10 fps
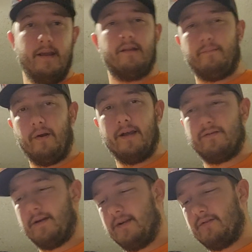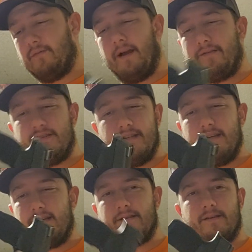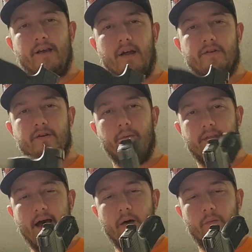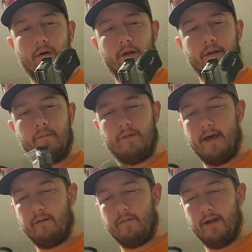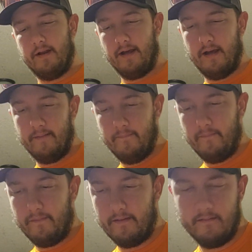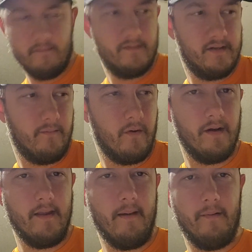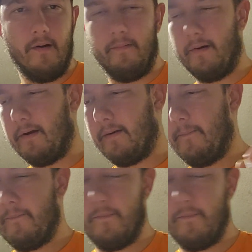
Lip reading: in the price range around $600 without a red dot, somewhere in that ballpark